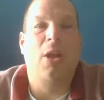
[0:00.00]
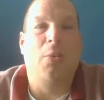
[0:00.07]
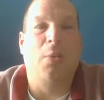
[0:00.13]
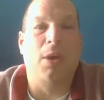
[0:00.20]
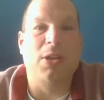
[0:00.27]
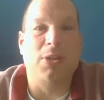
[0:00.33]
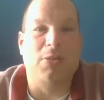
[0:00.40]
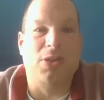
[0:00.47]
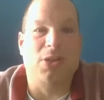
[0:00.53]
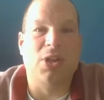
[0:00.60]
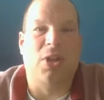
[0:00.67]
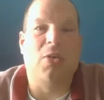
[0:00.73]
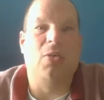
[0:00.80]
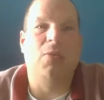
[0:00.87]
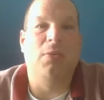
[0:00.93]
when you
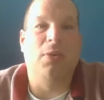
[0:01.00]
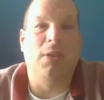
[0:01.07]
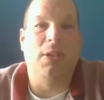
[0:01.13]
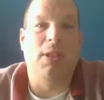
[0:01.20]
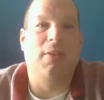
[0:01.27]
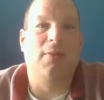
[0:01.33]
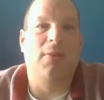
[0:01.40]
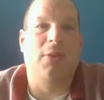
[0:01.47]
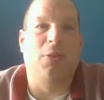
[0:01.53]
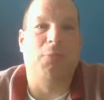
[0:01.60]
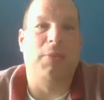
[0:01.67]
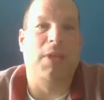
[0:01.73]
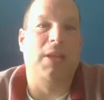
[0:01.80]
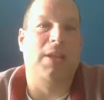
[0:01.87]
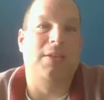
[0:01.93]
don't live in
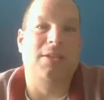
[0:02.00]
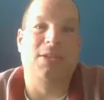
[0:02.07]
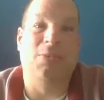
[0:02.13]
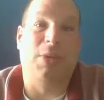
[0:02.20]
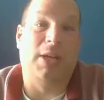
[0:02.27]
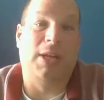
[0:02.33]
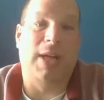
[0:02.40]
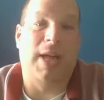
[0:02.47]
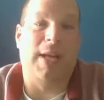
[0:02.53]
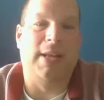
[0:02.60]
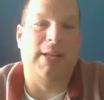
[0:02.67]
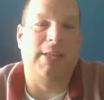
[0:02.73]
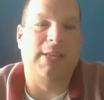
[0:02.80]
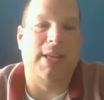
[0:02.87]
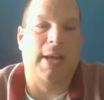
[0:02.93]
obedience to what God
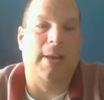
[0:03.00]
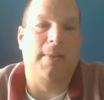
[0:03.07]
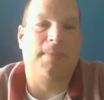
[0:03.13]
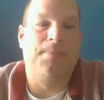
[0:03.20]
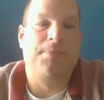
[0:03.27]
has said.